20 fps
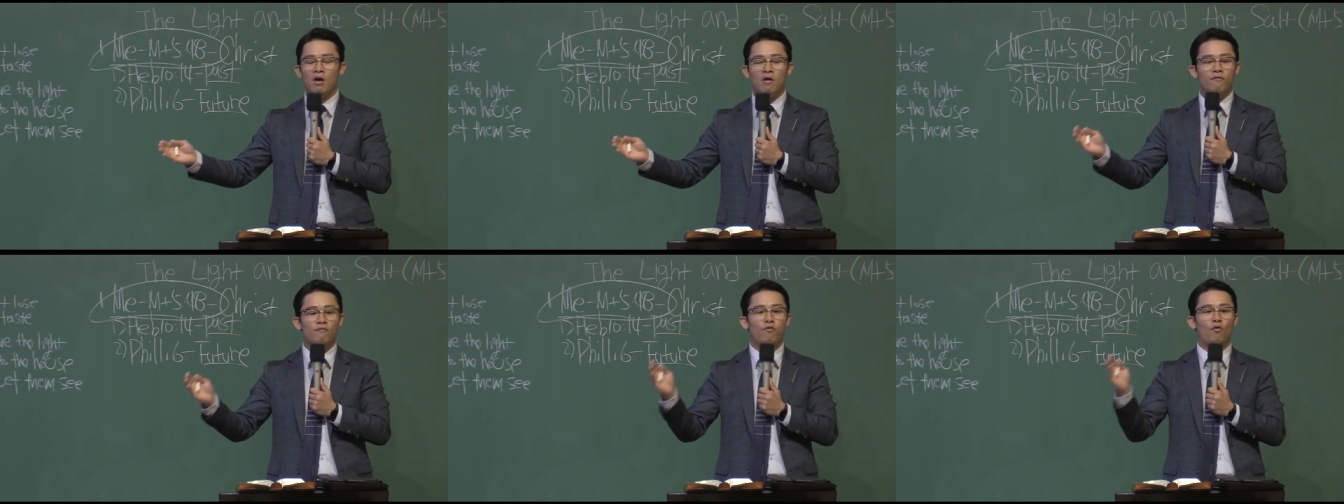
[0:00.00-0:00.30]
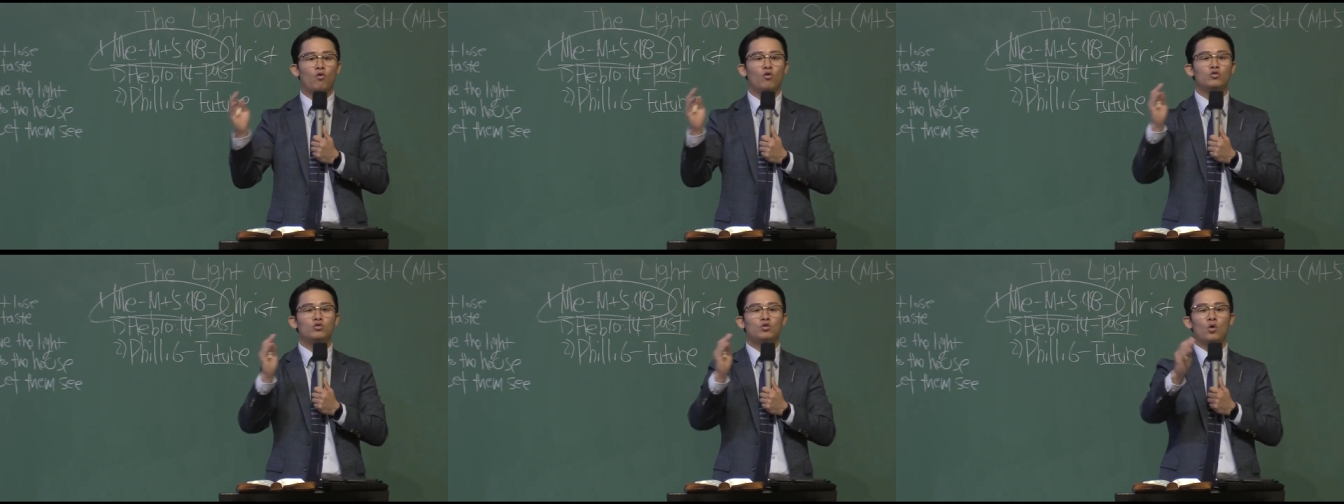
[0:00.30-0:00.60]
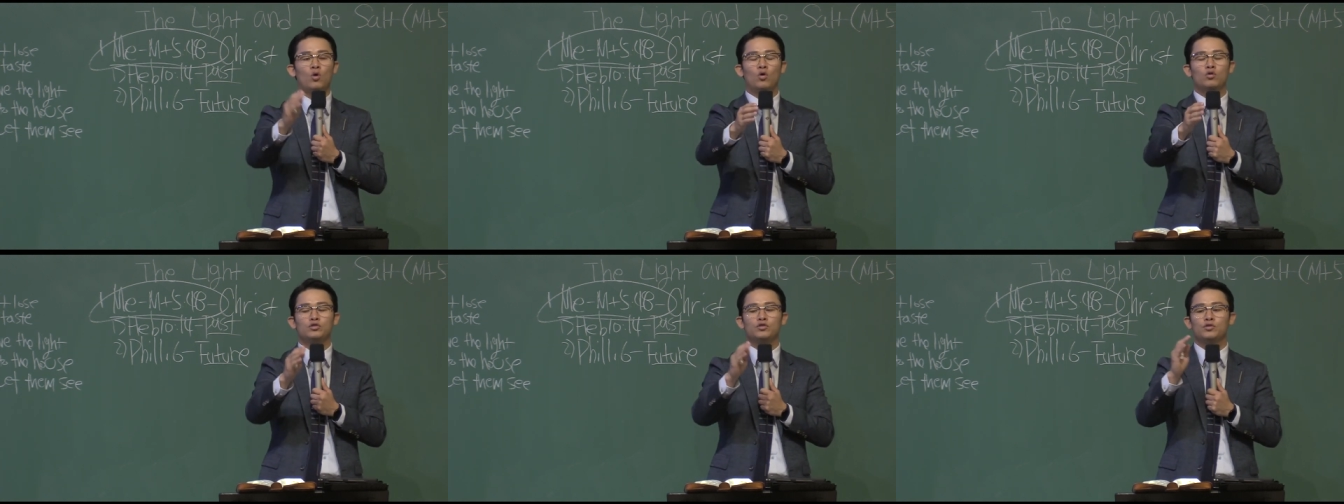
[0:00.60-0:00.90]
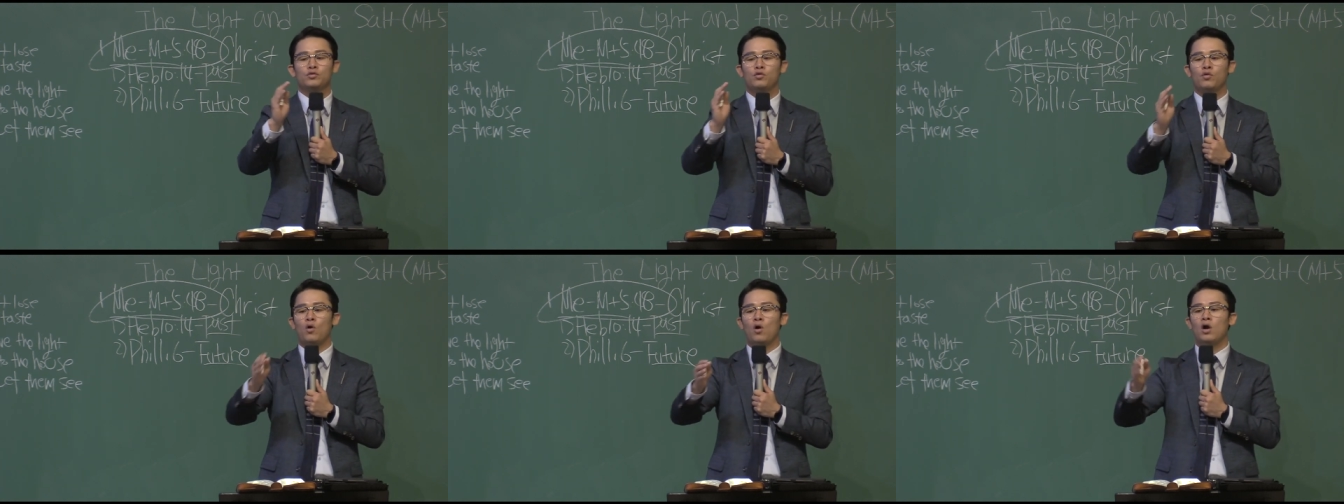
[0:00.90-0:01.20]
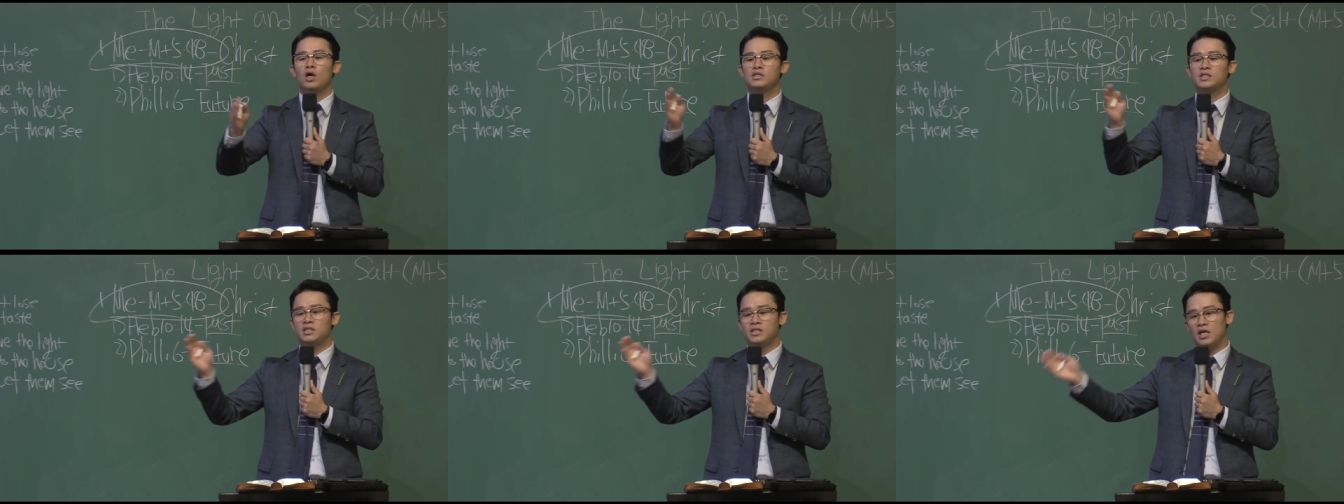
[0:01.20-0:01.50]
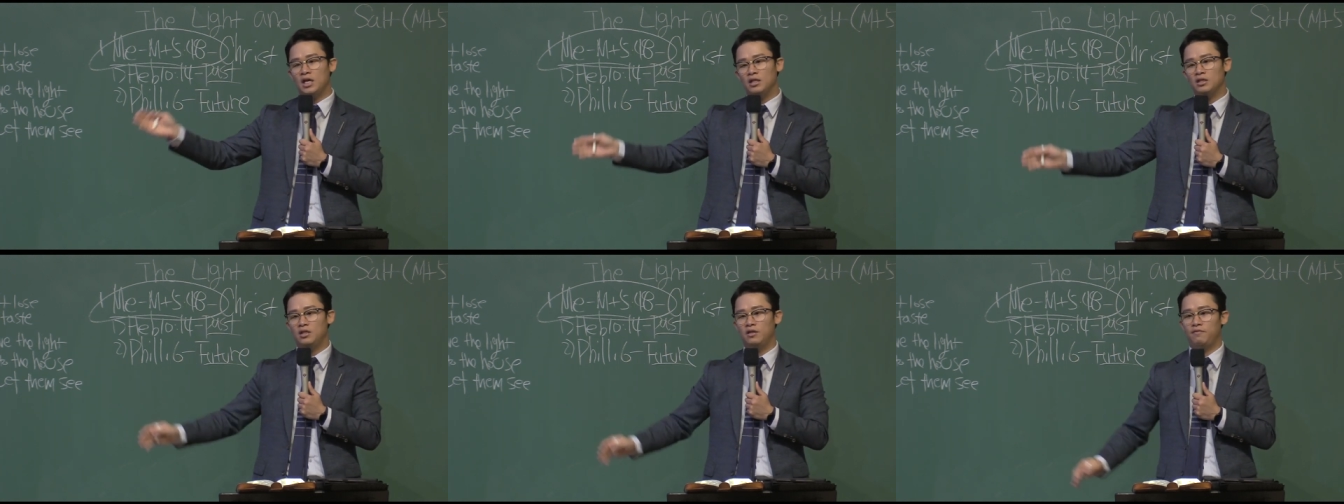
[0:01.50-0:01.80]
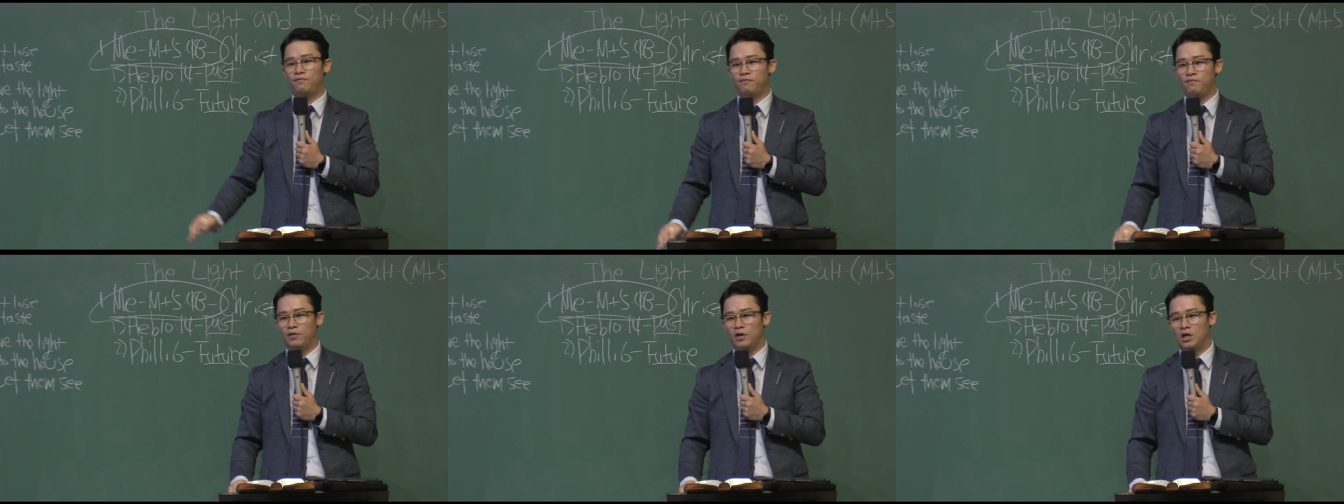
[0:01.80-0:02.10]
for those who are
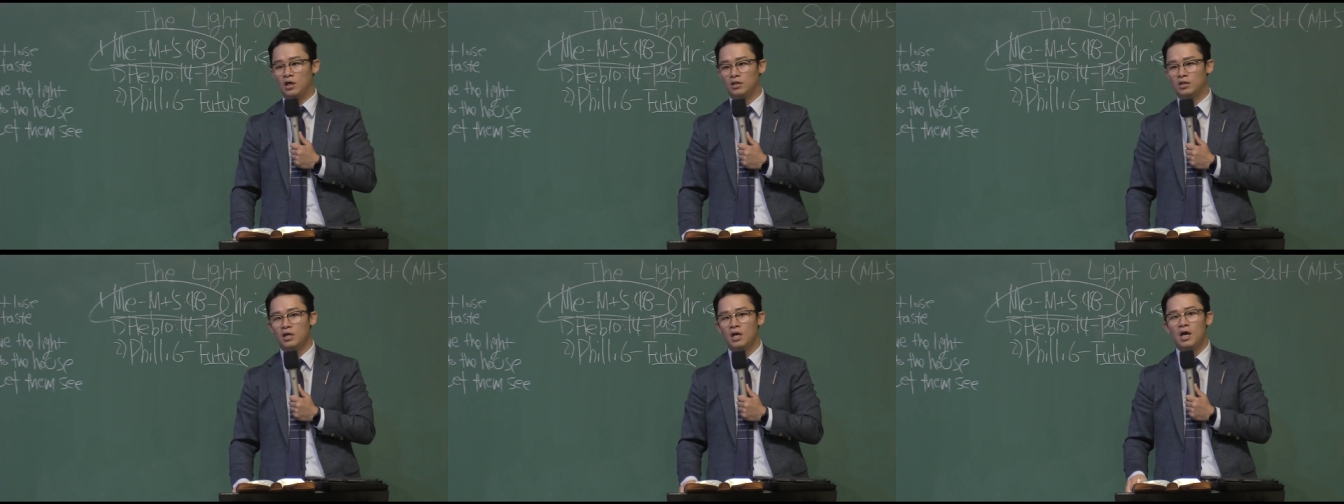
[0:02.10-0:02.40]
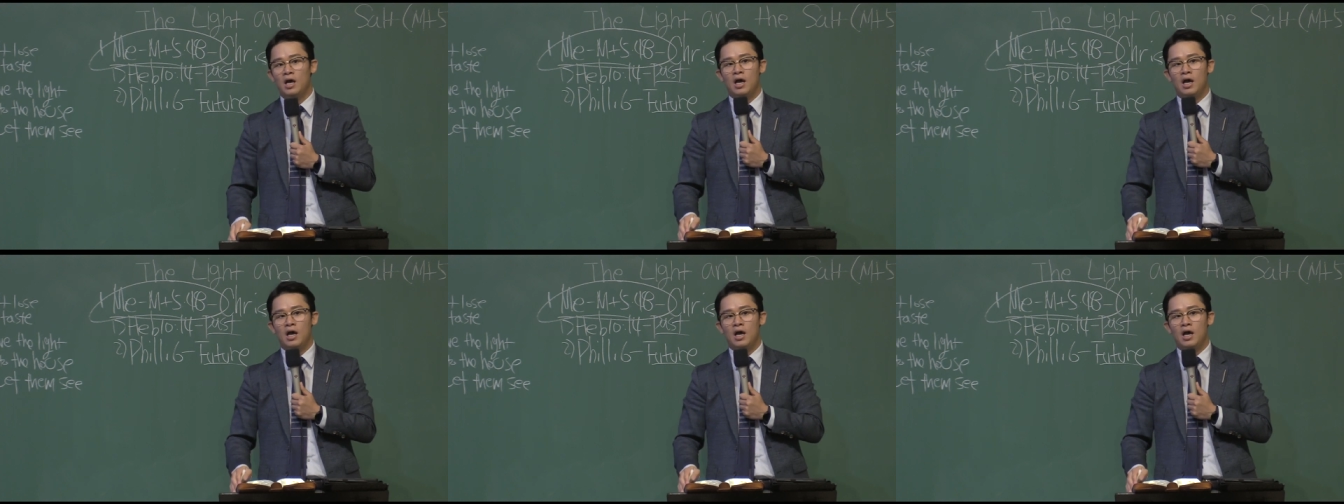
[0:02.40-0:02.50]
sanctified.